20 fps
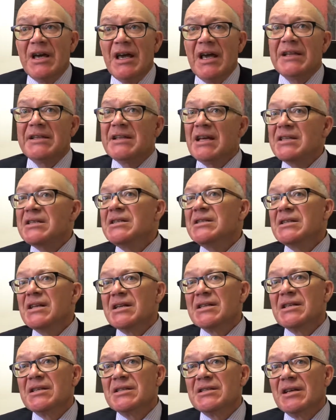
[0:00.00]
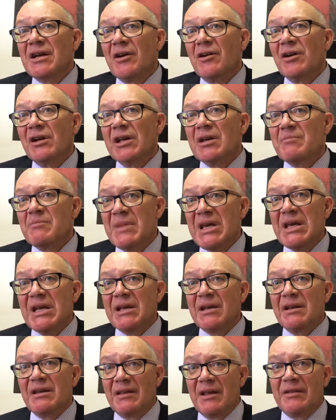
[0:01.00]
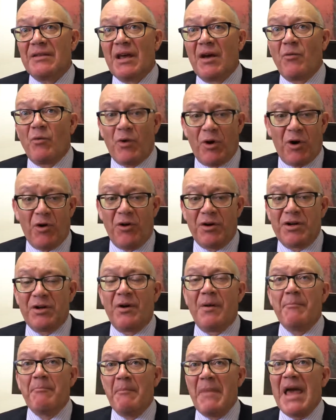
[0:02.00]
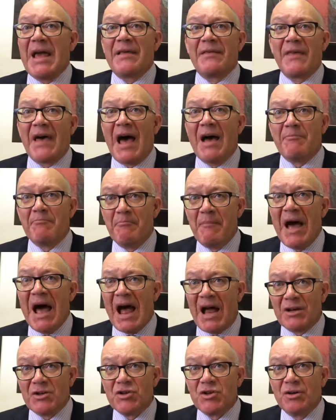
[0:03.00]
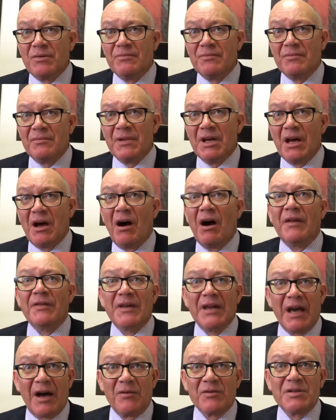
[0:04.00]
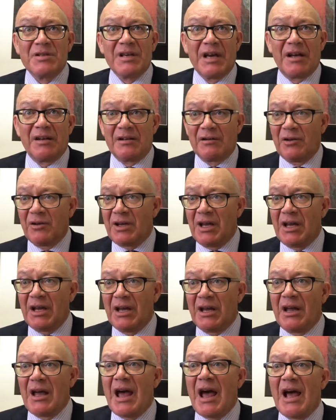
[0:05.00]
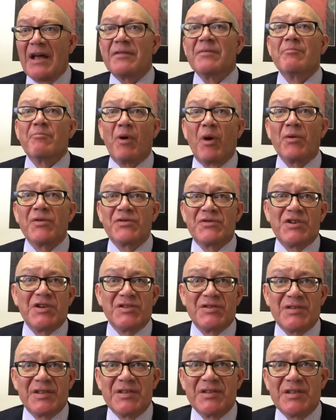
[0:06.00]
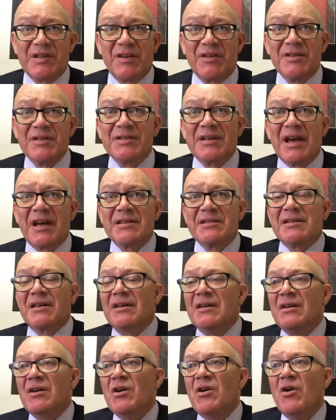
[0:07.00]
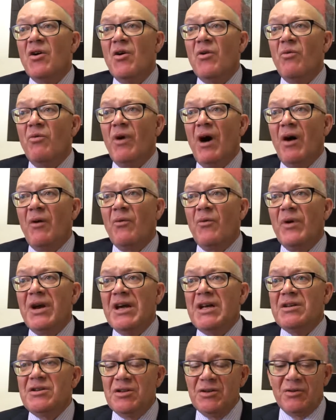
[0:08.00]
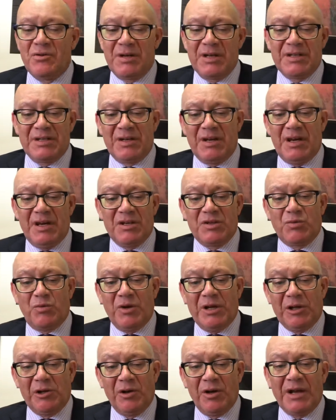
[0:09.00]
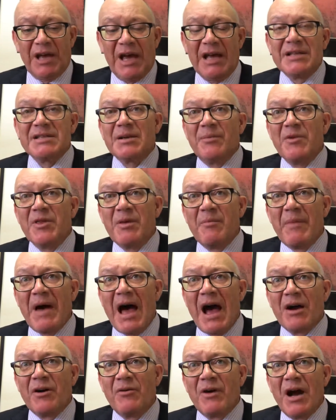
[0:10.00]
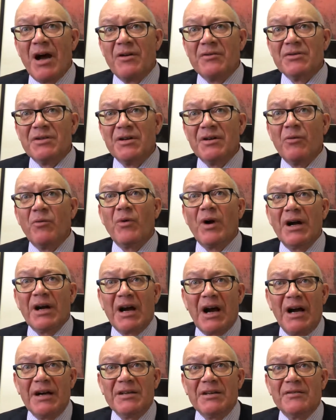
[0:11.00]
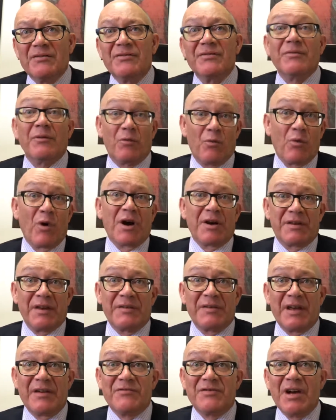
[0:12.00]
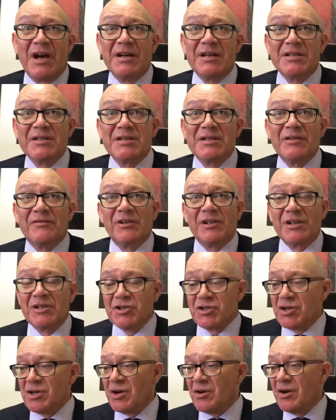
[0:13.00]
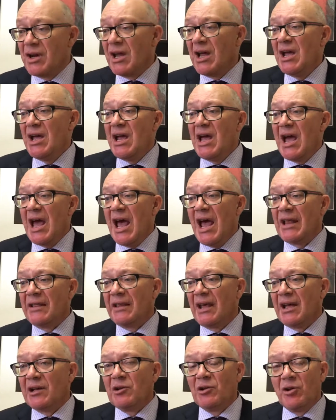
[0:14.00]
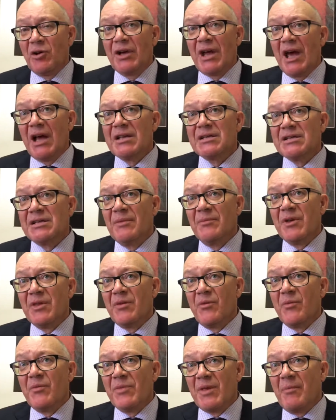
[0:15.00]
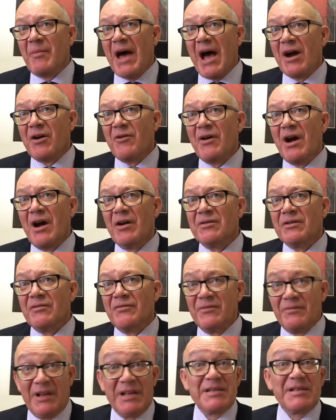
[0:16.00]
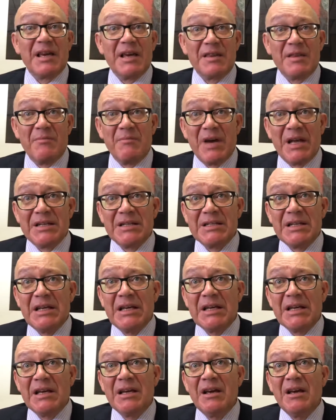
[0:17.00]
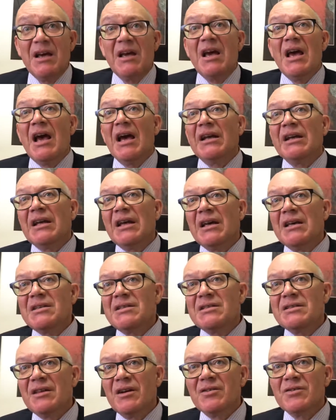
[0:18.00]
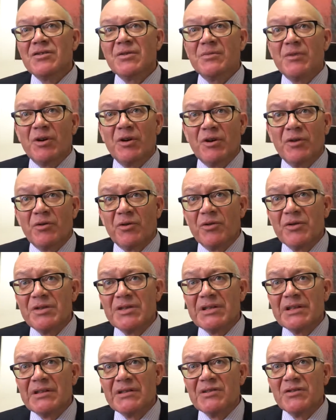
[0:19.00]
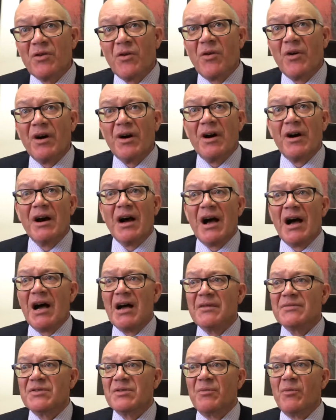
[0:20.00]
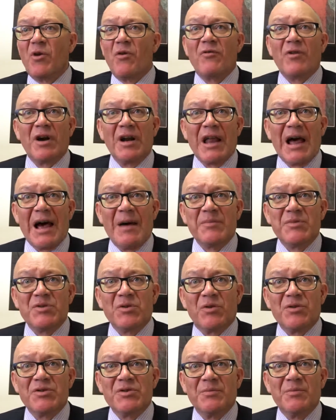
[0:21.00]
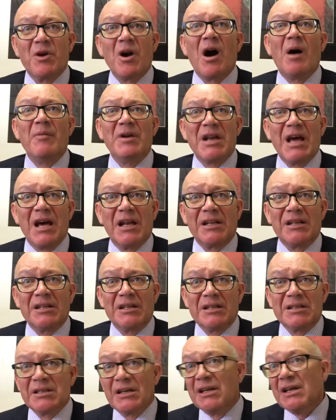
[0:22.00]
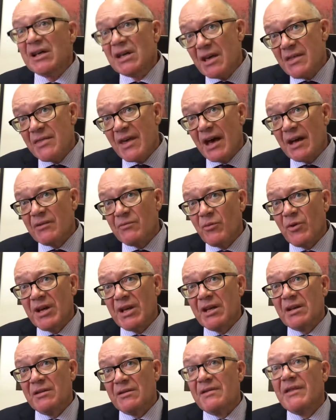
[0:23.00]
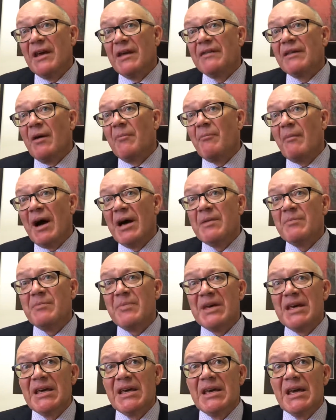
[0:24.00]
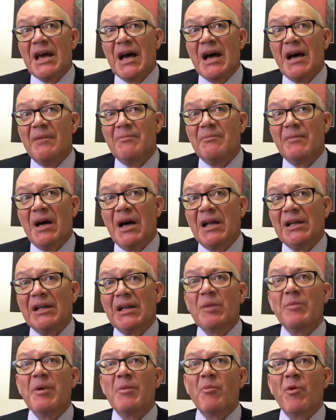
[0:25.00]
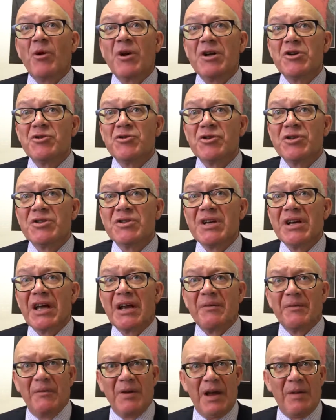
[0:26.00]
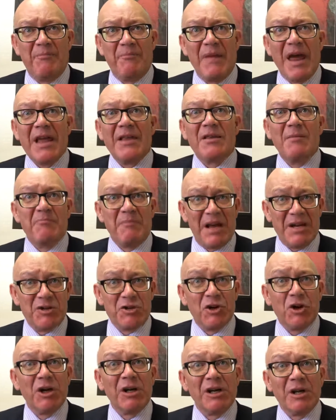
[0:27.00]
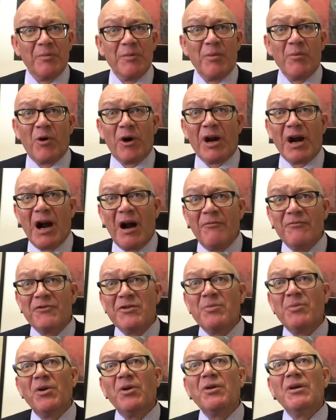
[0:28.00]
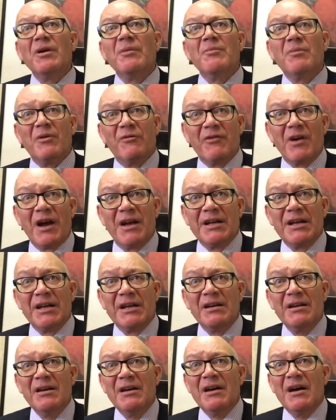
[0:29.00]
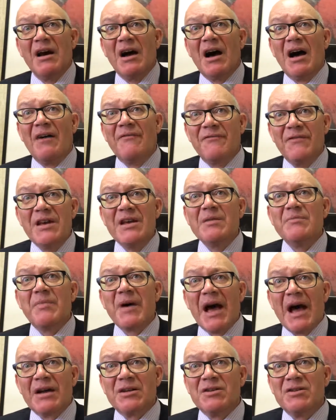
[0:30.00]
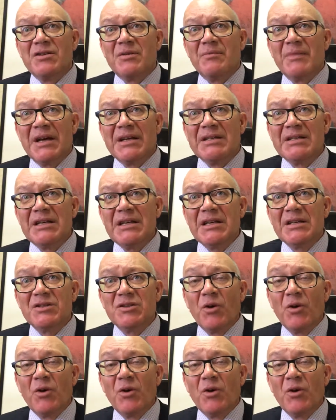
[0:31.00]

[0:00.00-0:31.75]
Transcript: it doesn't necessarily mean that that we're going to make that match on the outset, looking at both just the skill sets what we do is is we look at some of the background what kind of work that they've done in civil engineering and then look at some of the, the background of let's say the mentee and is there some congruencies or uh, some overlaps or some commonalities that we think that might be um, a little bit more interesting and, and make the mentor a little bit more comfortable in providing uh, feedback to the mentee